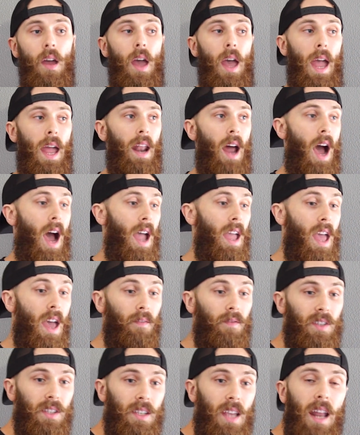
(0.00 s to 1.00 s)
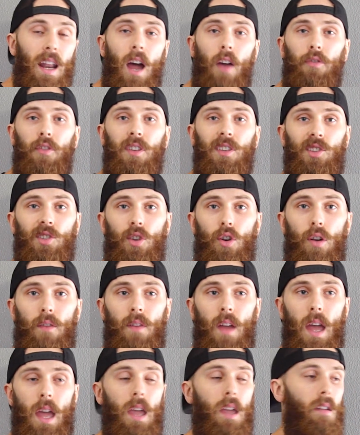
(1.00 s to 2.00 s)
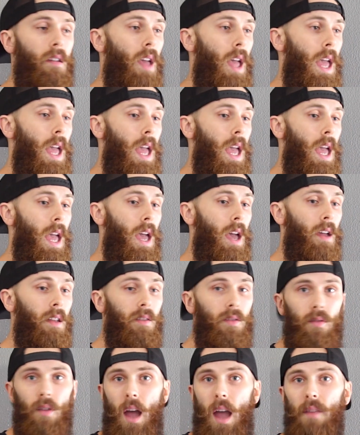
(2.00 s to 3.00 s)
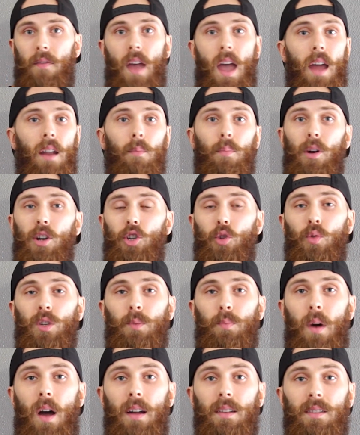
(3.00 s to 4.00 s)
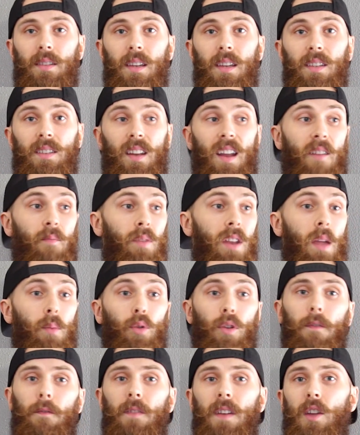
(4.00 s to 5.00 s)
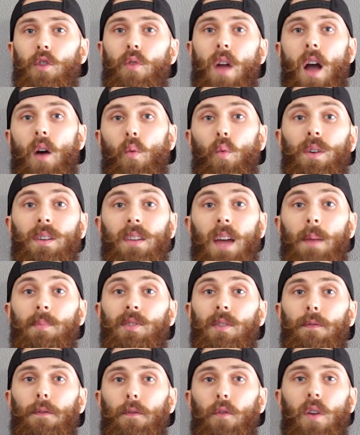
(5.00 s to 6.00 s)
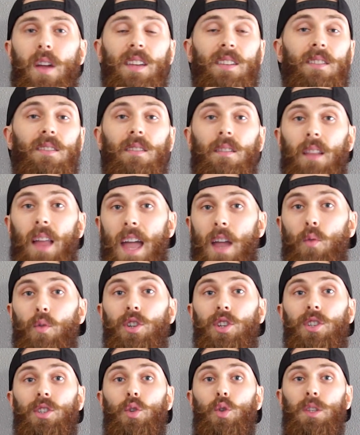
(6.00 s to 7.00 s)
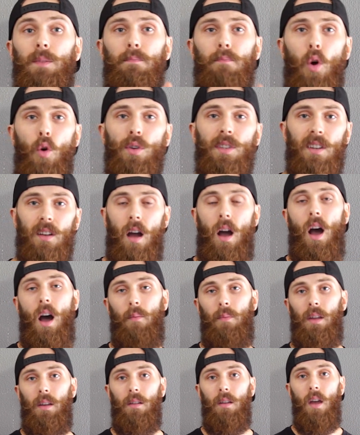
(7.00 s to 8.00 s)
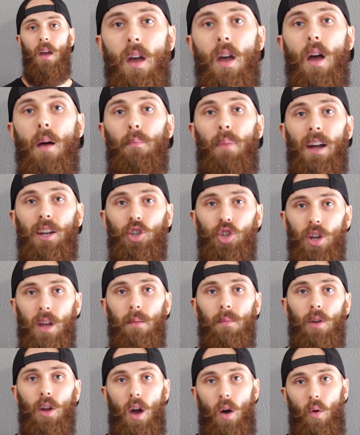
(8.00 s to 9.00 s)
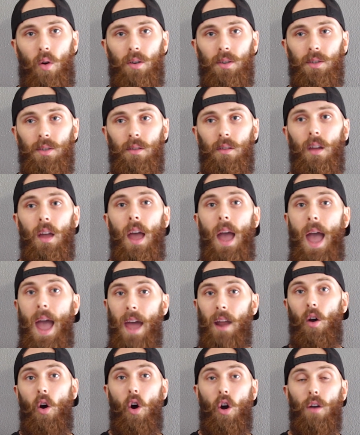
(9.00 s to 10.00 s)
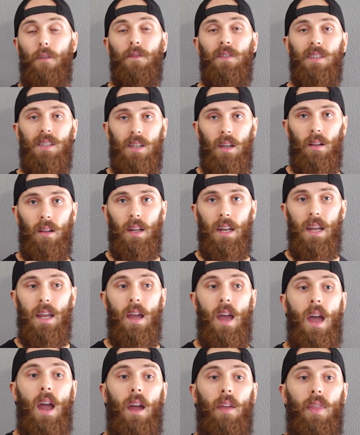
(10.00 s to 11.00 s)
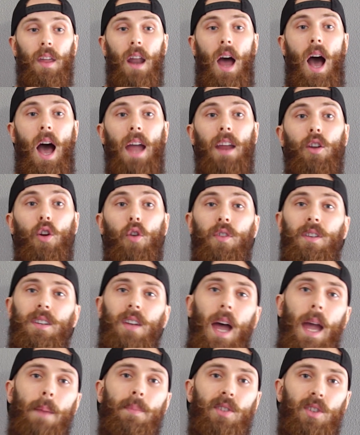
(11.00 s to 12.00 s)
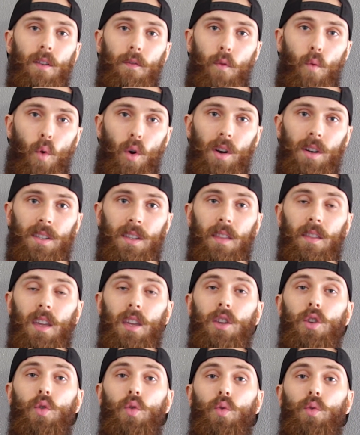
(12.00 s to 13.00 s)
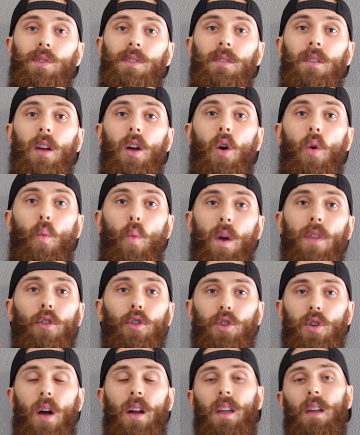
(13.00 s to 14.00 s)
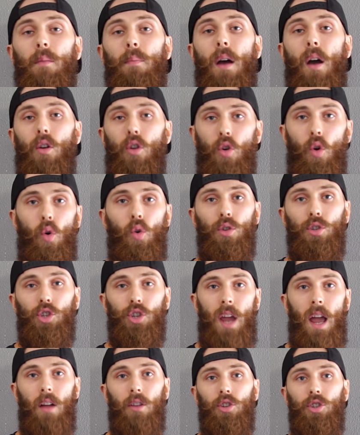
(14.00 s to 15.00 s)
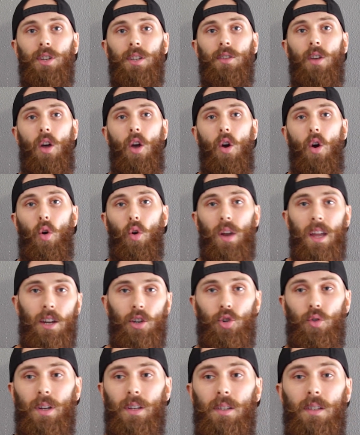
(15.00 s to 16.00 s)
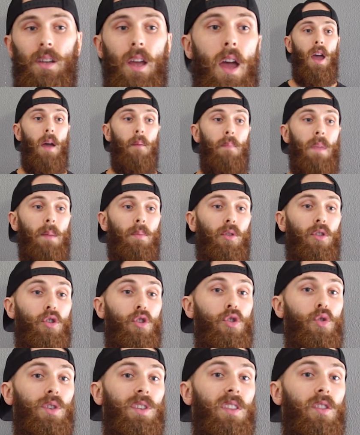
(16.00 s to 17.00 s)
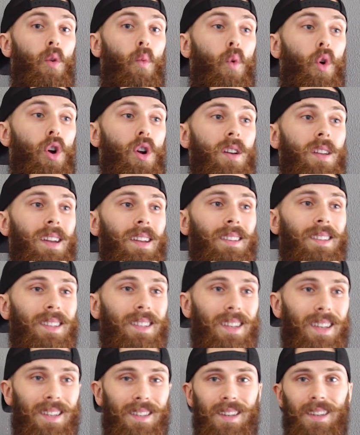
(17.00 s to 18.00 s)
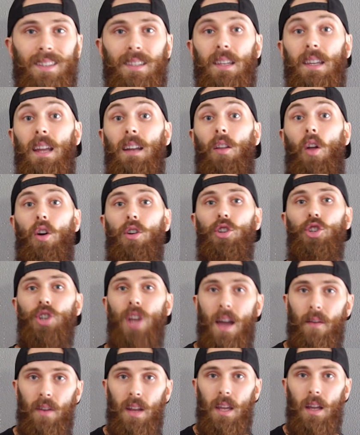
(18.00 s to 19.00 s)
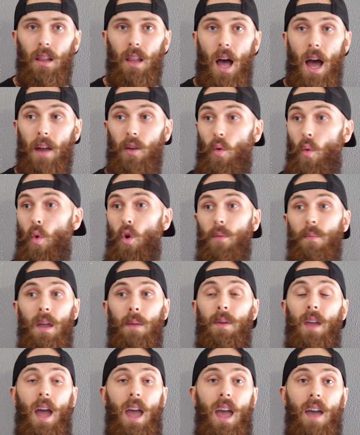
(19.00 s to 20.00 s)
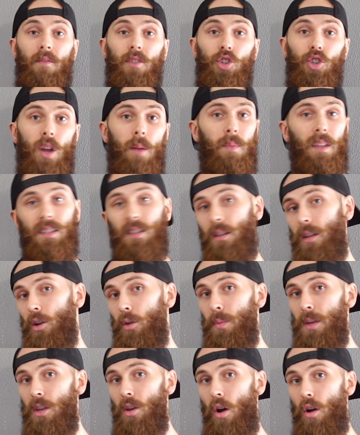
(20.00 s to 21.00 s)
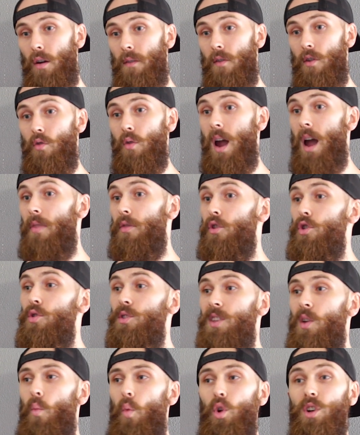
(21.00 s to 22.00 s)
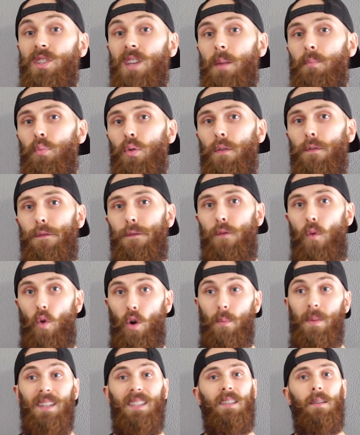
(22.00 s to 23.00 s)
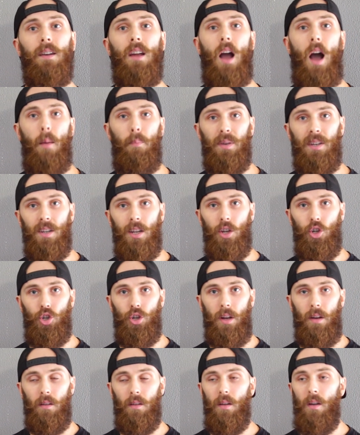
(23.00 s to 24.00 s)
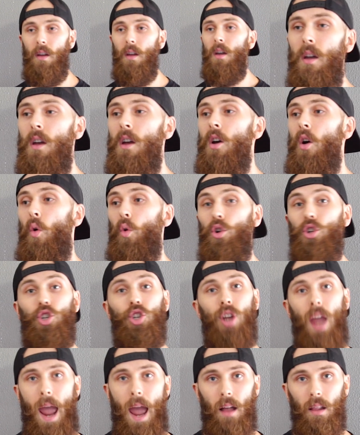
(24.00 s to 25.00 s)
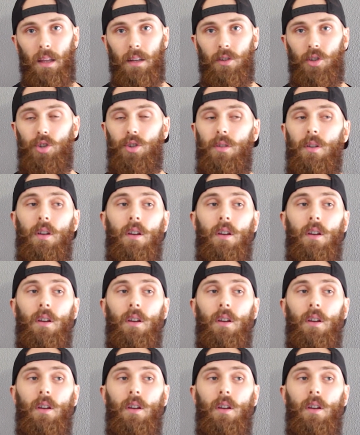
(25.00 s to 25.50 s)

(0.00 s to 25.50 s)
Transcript: and I have sent out this survey and I've had a bunch of responses and I've been able to figure out what types of phrases and languages used most common by gym goers at our facility, then I know the types of words that they use when they're talking about goals, challenges, or interests. Maybe they're using the word consistency and longevity a lot. Or maybe I have a gym that's a little bit younger of a crowd and they're using words like performance and competition or challenge.